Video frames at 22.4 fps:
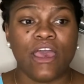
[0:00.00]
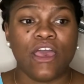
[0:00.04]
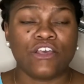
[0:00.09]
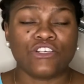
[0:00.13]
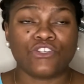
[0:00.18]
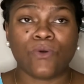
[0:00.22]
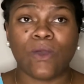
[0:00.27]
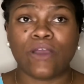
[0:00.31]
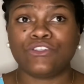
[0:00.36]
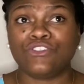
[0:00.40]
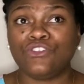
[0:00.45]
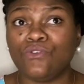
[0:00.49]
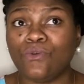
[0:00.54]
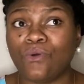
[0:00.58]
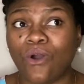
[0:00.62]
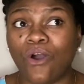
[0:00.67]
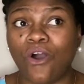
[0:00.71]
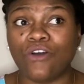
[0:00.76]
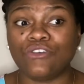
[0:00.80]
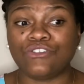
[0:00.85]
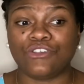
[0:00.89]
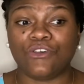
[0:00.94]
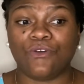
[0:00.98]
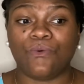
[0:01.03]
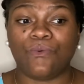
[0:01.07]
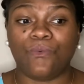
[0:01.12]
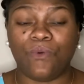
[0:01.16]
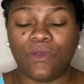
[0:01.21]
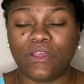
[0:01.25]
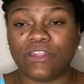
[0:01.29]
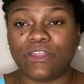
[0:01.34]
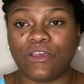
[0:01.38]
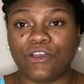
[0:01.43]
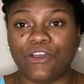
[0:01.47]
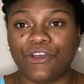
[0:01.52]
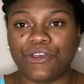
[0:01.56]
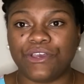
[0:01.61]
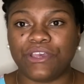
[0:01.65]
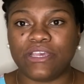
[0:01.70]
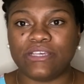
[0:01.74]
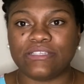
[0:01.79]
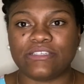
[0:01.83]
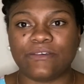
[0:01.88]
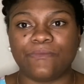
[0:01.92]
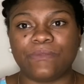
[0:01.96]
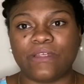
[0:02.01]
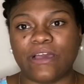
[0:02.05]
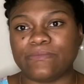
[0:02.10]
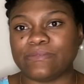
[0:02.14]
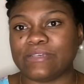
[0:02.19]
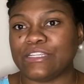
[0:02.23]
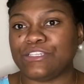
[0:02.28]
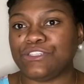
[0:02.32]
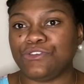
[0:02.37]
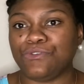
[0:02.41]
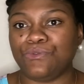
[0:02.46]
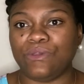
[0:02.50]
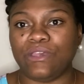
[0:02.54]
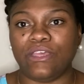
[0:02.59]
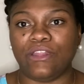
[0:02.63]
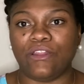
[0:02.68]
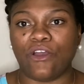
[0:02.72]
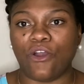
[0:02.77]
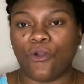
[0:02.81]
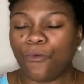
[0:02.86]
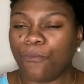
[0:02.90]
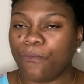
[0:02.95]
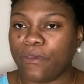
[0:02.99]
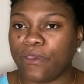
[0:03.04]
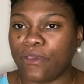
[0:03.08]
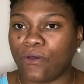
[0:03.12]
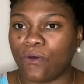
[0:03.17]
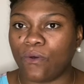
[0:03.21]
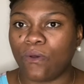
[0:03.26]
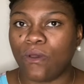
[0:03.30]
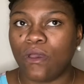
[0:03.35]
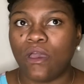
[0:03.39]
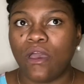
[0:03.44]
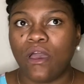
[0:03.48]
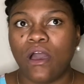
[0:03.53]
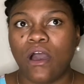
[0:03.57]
So I do also, with the cookies, sometimes I do eat oatmeal,